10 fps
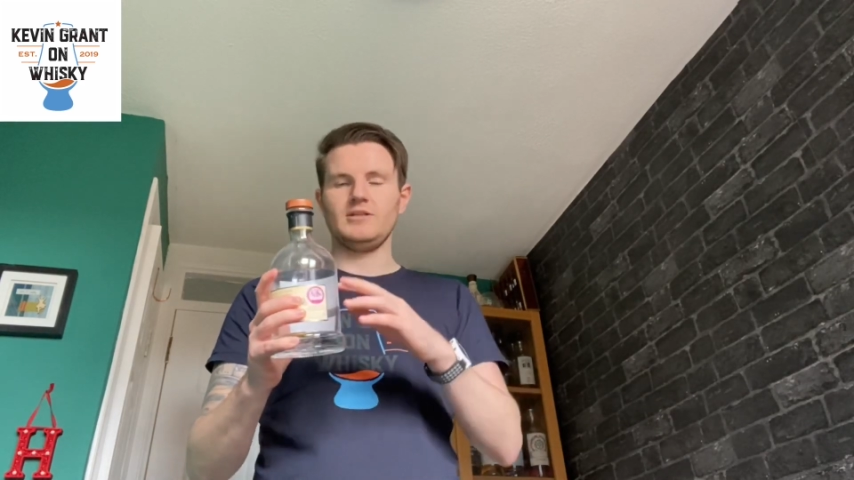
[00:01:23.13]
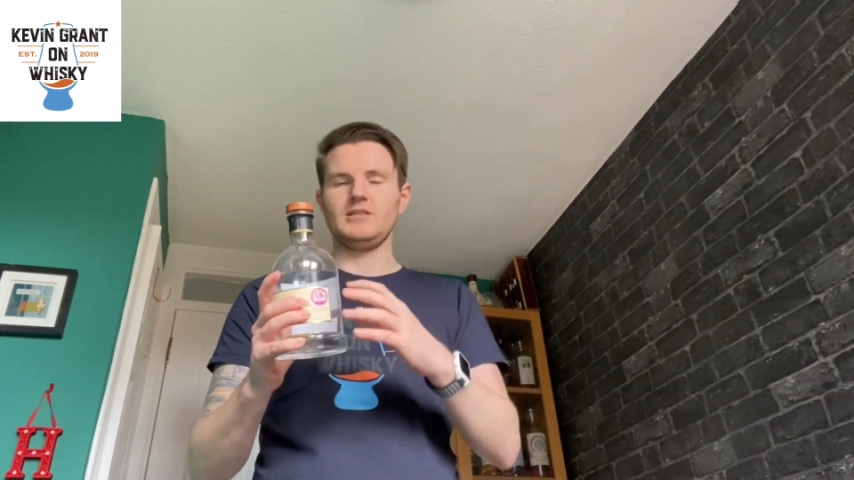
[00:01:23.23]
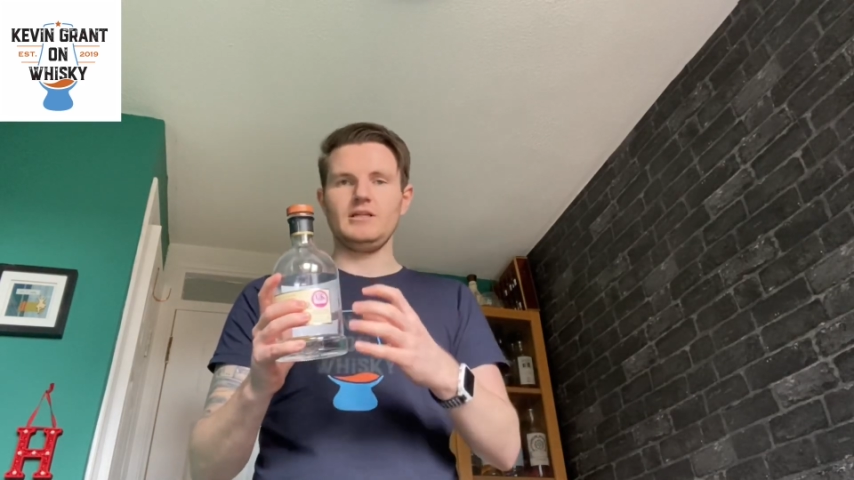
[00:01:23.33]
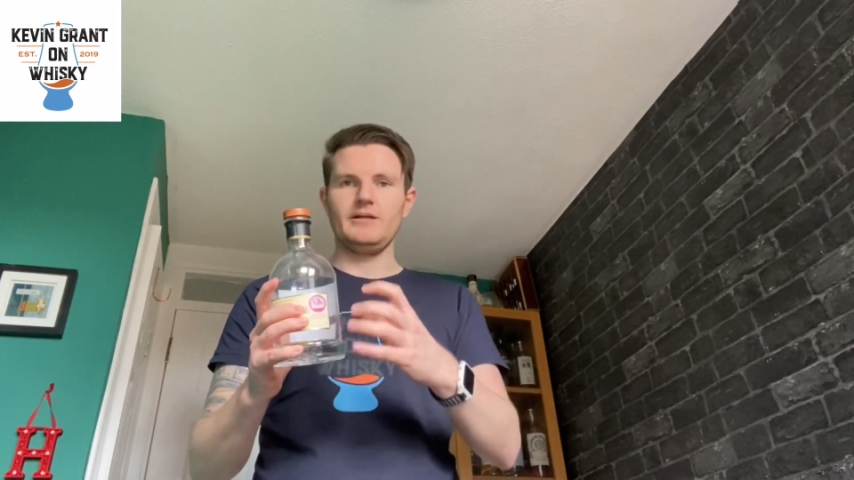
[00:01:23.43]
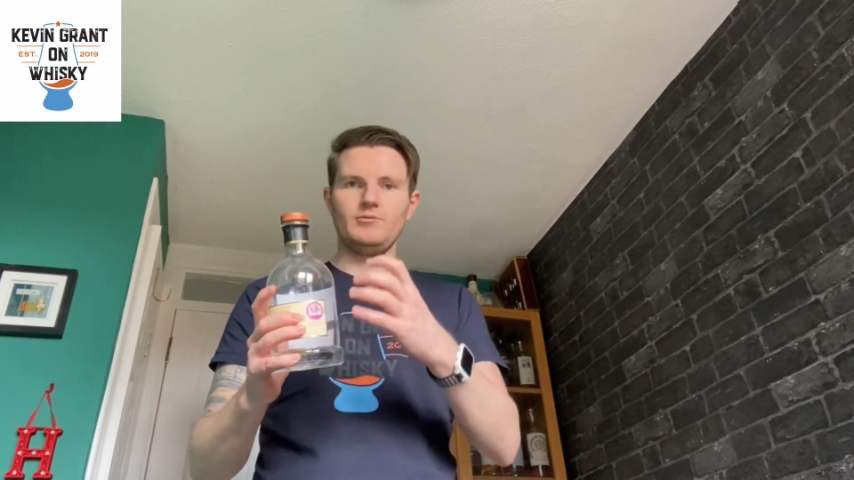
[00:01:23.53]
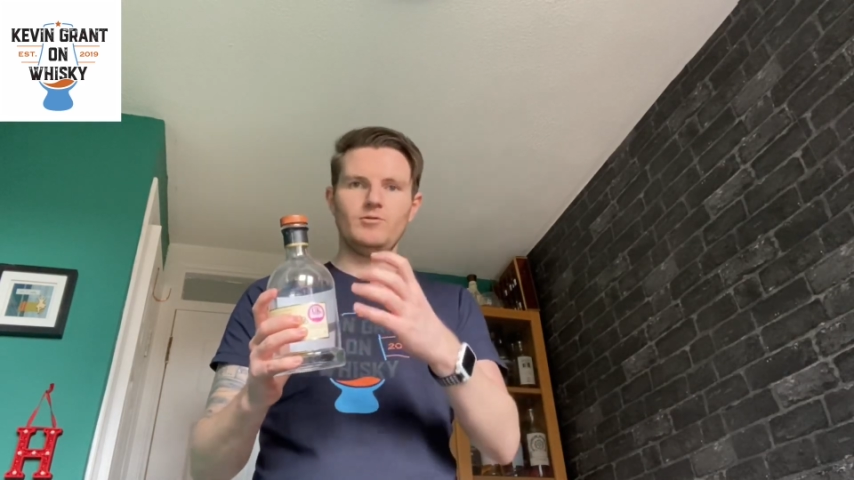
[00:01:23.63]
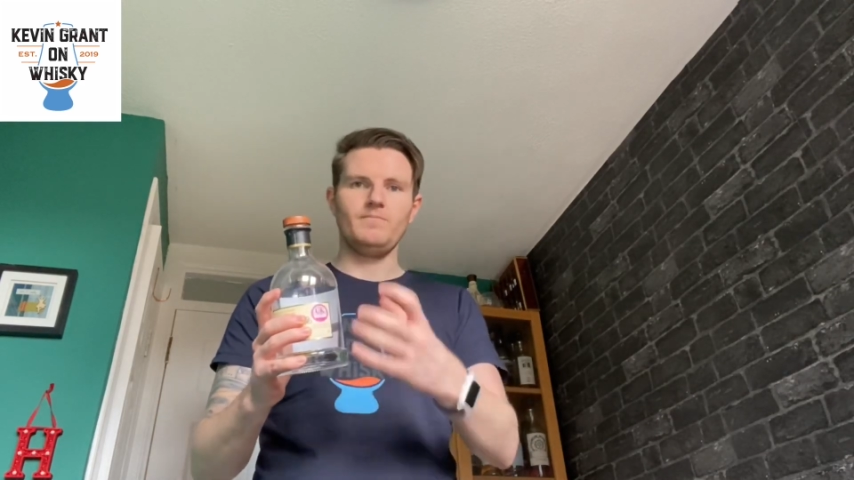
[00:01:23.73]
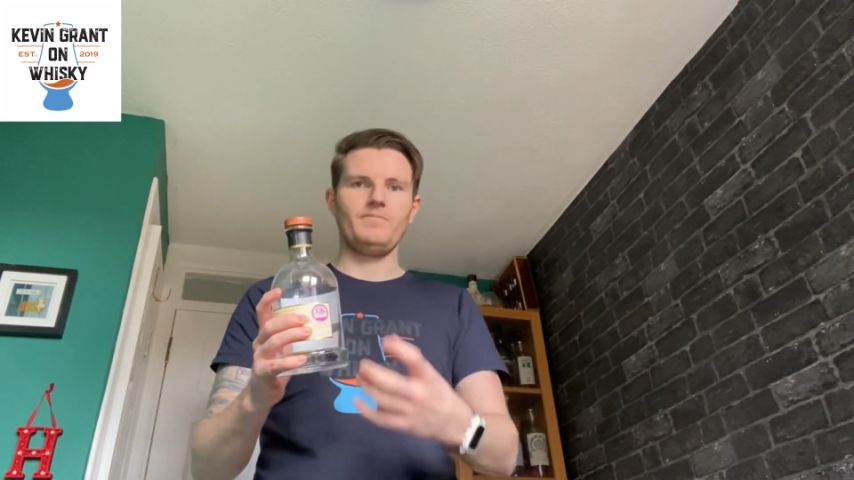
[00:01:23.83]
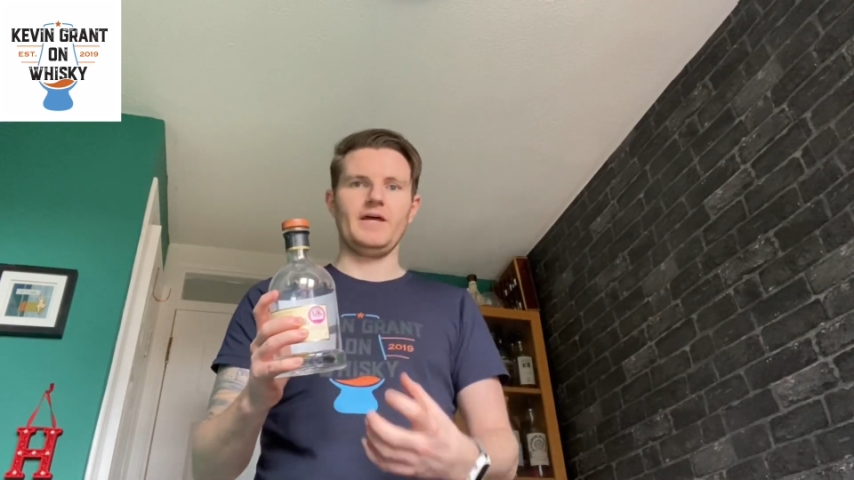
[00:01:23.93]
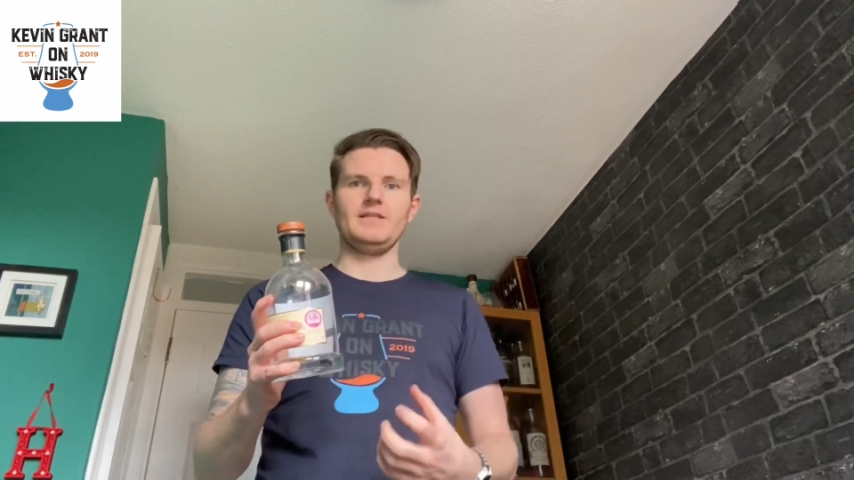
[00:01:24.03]
to the label
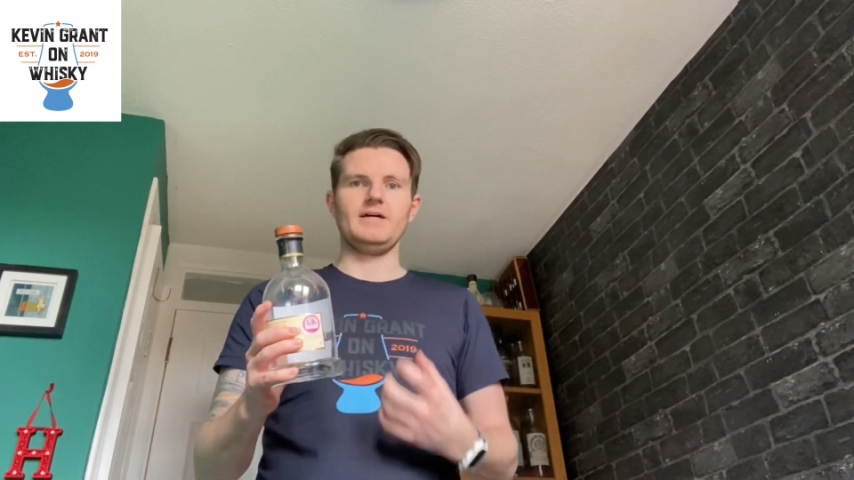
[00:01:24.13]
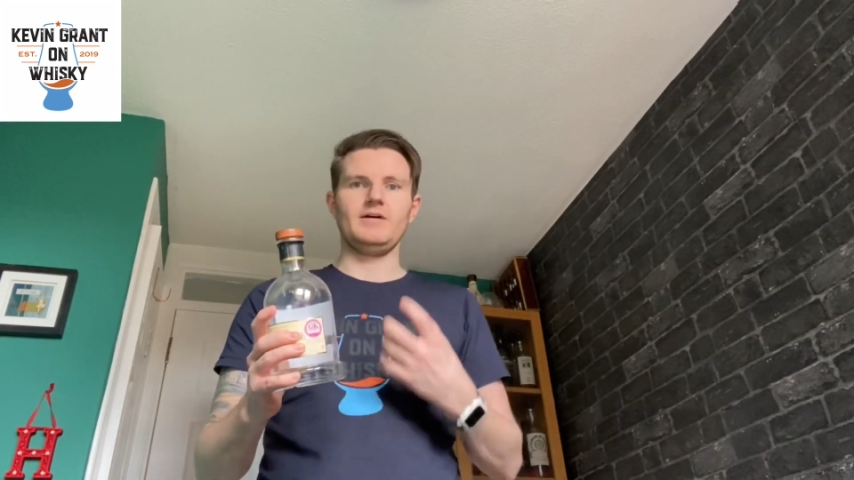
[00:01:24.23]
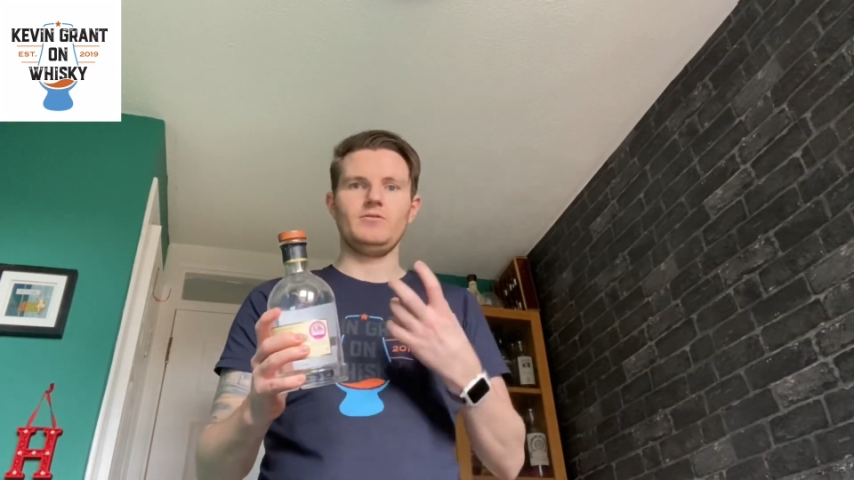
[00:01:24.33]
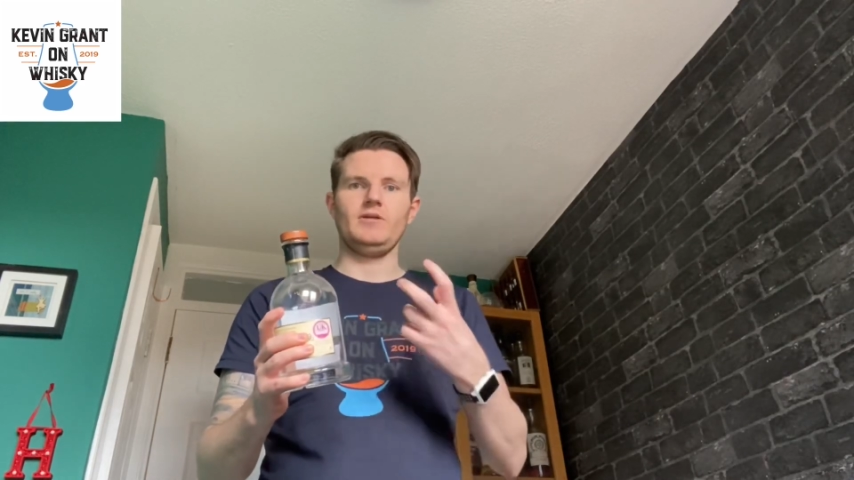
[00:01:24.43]
and down,